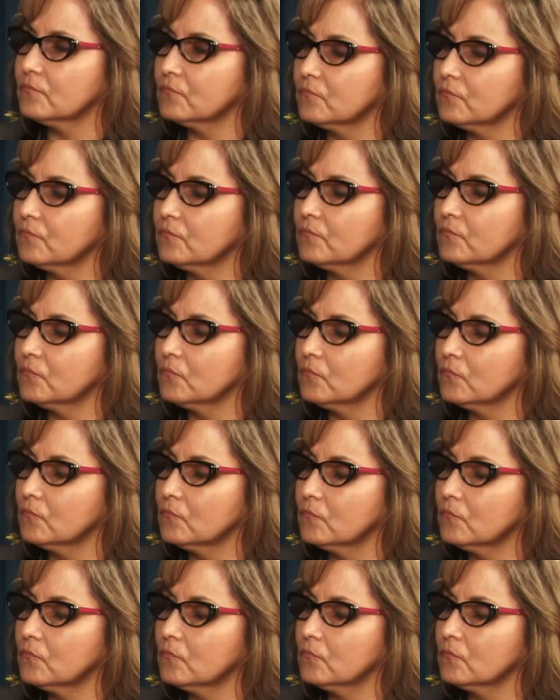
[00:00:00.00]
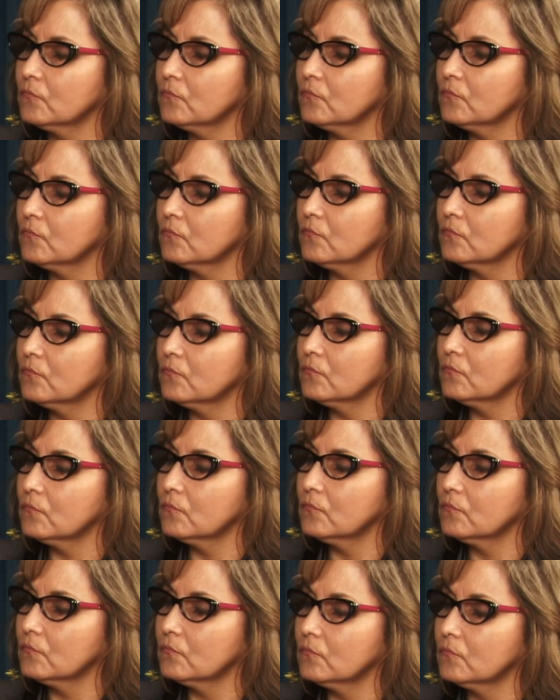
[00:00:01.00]

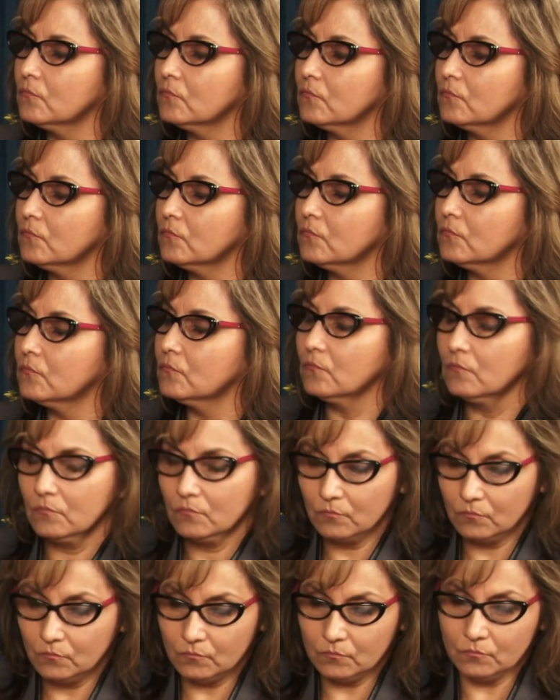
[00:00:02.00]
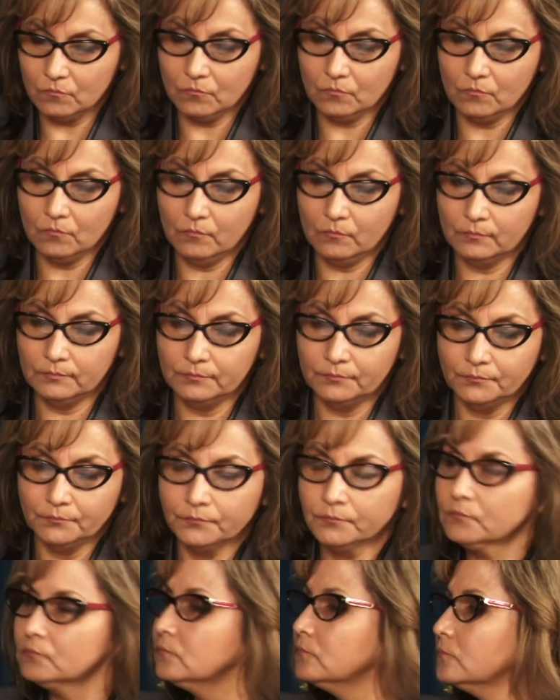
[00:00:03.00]

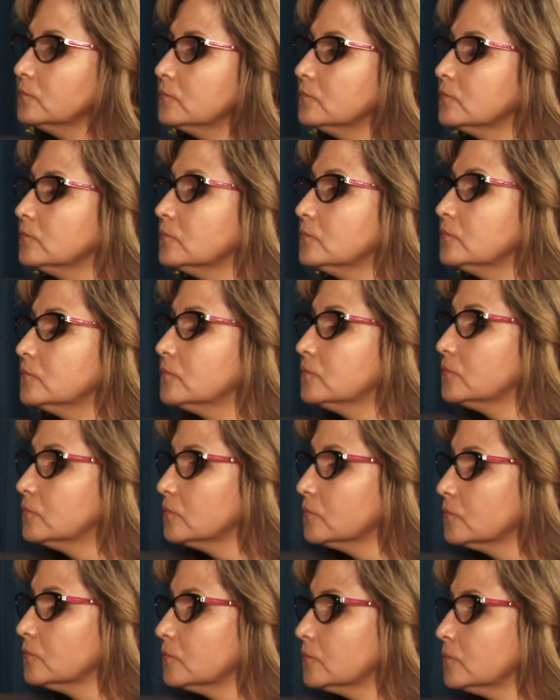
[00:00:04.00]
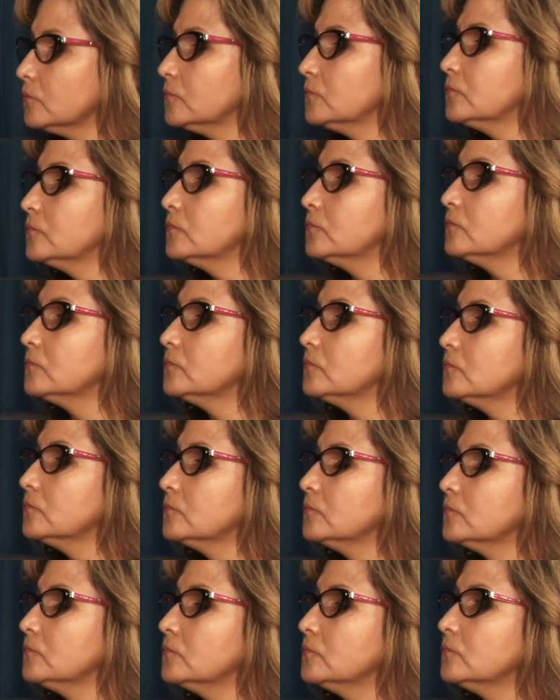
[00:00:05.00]

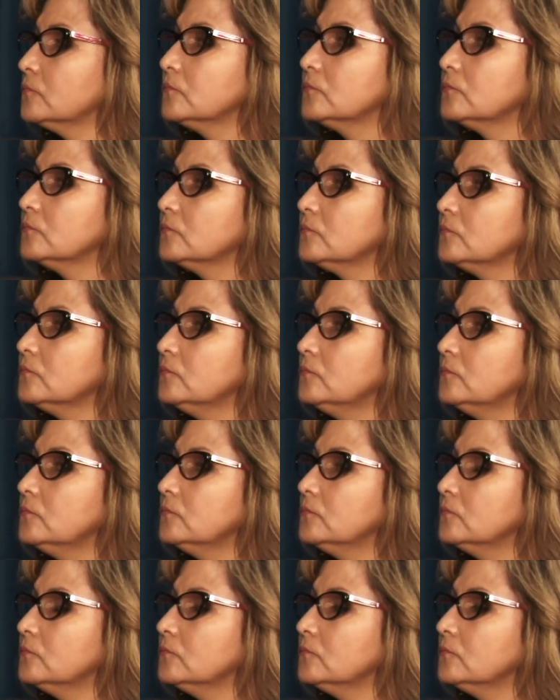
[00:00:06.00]
This person isn't speaking.